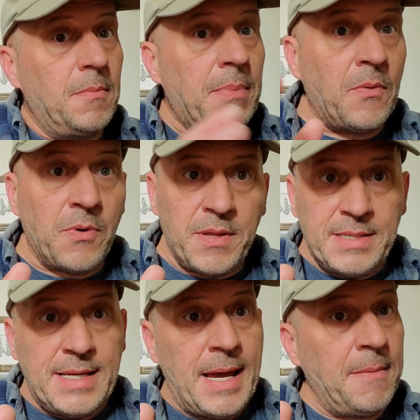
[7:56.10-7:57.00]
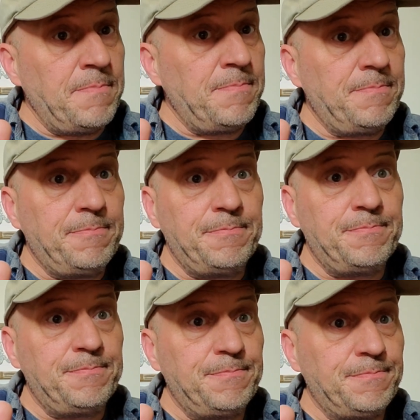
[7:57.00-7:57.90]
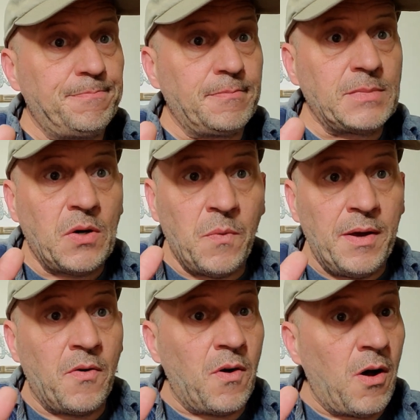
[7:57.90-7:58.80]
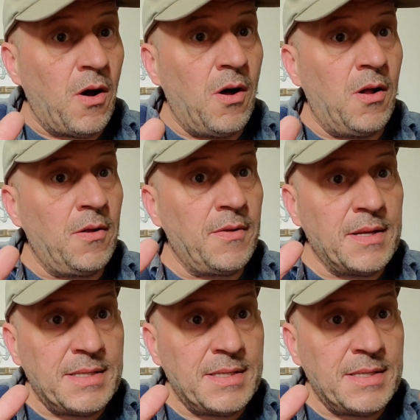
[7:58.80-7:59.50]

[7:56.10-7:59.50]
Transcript: But we're the same. We are all the